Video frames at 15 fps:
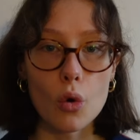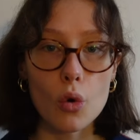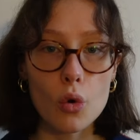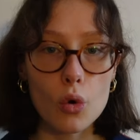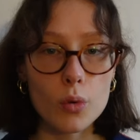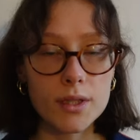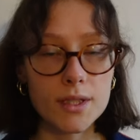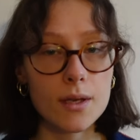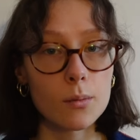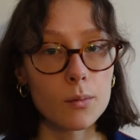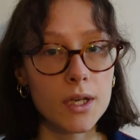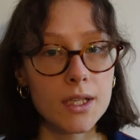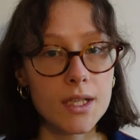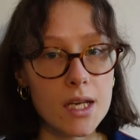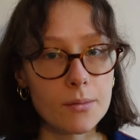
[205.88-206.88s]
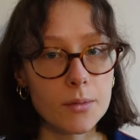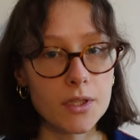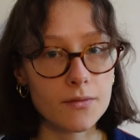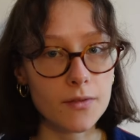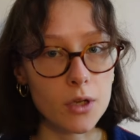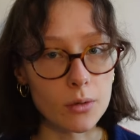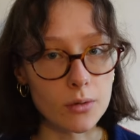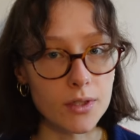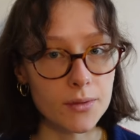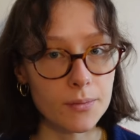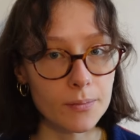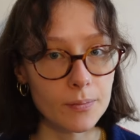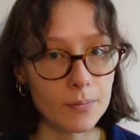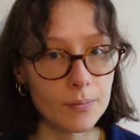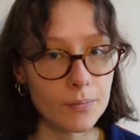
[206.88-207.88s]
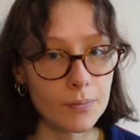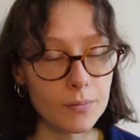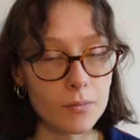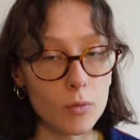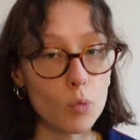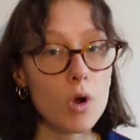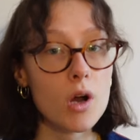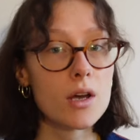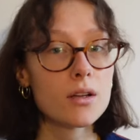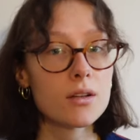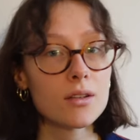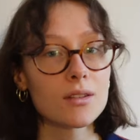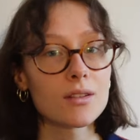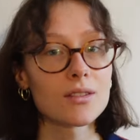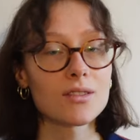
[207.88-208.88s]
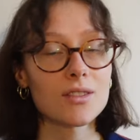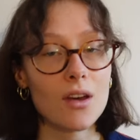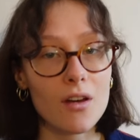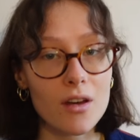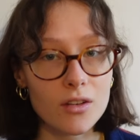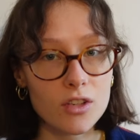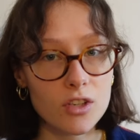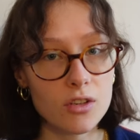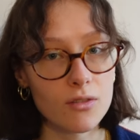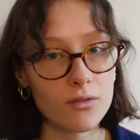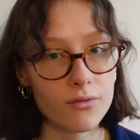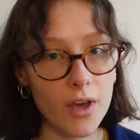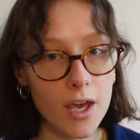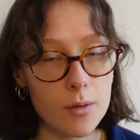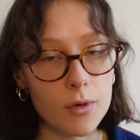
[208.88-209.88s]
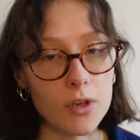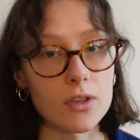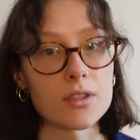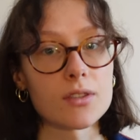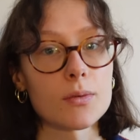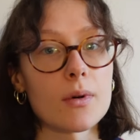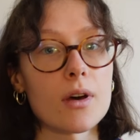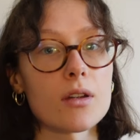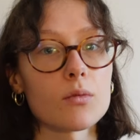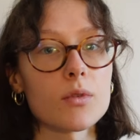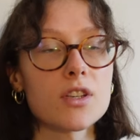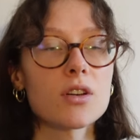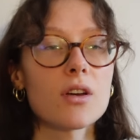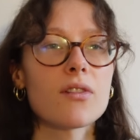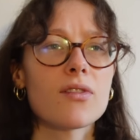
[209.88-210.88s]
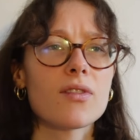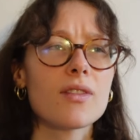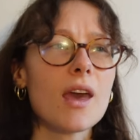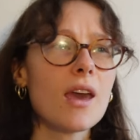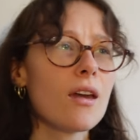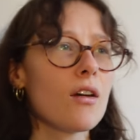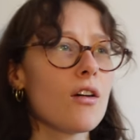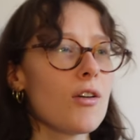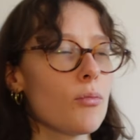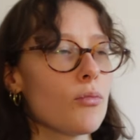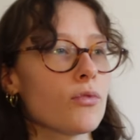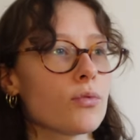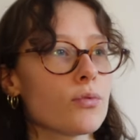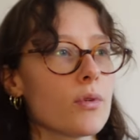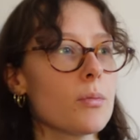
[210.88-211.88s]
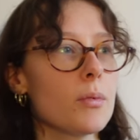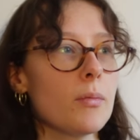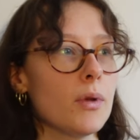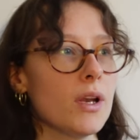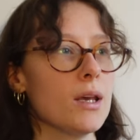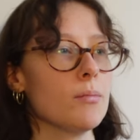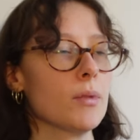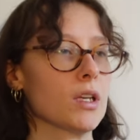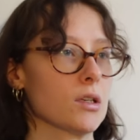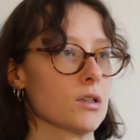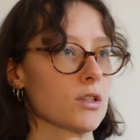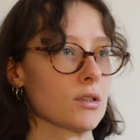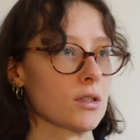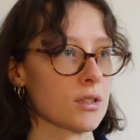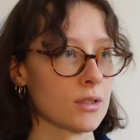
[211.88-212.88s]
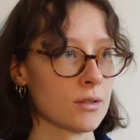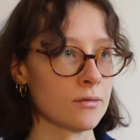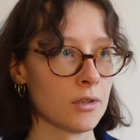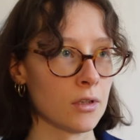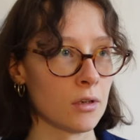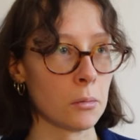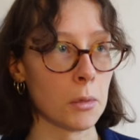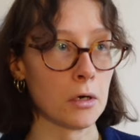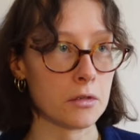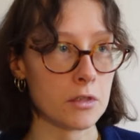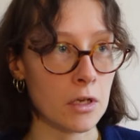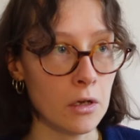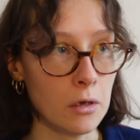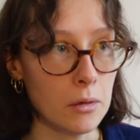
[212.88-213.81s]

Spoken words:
or were simply deemed as flukes. One such famous one, which I think I probably mentioned in a video about 2